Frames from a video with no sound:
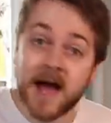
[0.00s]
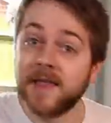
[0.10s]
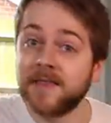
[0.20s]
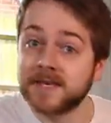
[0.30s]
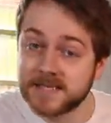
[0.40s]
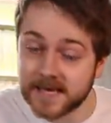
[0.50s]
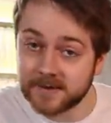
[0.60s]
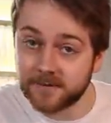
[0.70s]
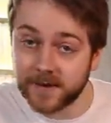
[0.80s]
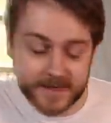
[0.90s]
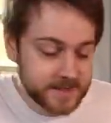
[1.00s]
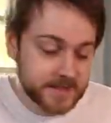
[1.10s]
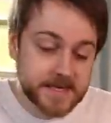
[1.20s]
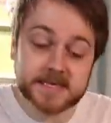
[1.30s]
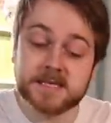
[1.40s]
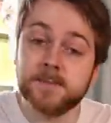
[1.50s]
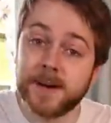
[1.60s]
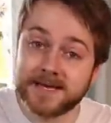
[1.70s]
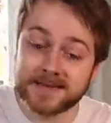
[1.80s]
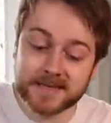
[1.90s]
And then the second phase is the
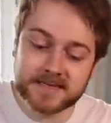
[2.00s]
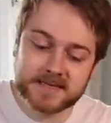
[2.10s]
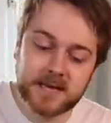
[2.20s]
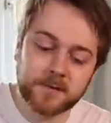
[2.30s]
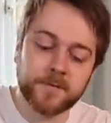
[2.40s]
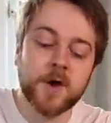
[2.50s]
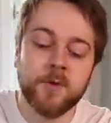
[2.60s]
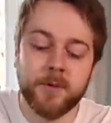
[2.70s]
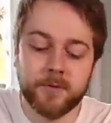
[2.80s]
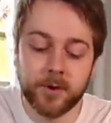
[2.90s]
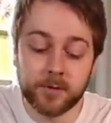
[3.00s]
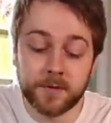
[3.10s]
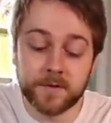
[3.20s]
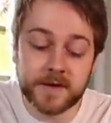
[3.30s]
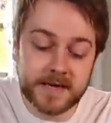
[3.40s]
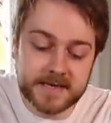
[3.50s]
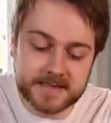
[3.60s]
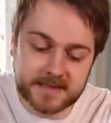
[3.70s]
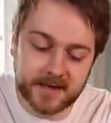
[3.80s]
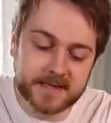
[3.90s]
battle itself, where we roll
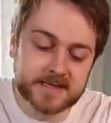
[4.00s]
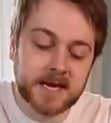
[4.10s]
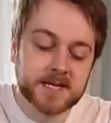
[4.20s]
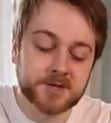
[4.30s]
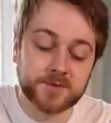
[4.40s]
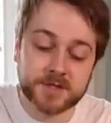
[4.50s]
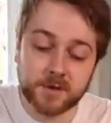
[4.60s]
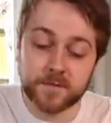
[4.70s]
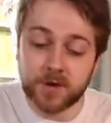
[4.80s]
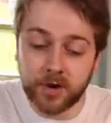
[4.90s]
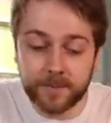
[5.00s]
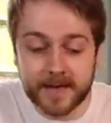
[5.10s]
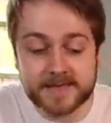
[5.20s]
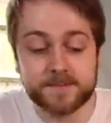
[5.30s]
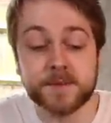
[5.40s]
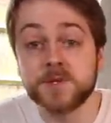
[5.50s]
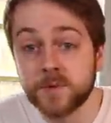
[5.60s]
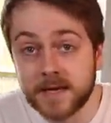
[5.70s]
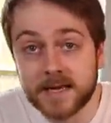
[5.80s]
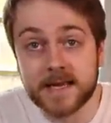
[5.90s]
these dice to resolve combats
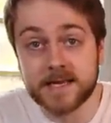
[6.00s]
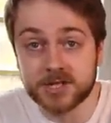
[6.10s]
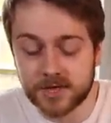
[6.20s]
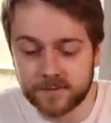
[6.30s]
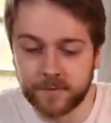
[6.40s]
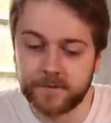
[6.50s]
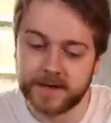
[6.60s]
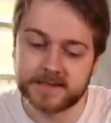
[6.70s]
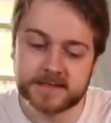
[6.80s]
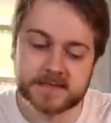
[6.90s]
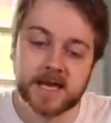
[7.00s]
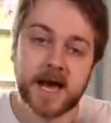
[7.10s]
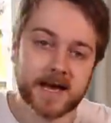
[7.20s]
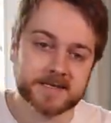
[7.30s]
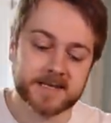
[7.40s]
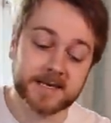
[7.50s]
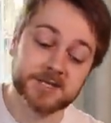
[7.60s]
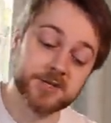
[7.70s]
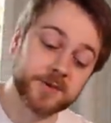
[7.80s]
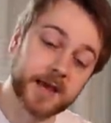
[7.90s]
between each of the fighters as they
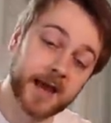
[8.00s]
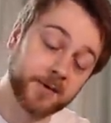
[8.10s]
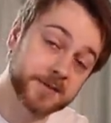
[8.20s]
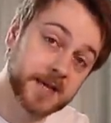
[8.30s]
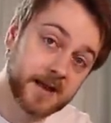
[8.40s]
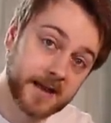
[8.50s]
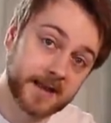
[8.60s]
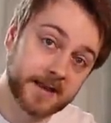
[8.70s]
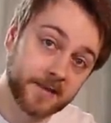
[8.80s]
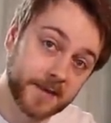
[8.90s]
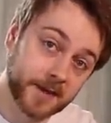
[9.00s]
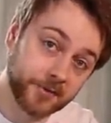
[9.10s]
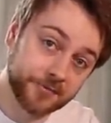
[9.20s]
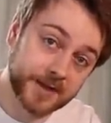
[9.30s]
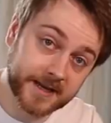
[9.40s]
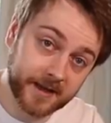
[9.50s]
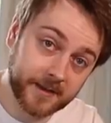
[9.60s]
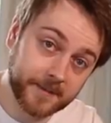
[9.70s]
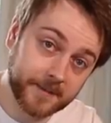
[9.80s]
duke it out in the arena.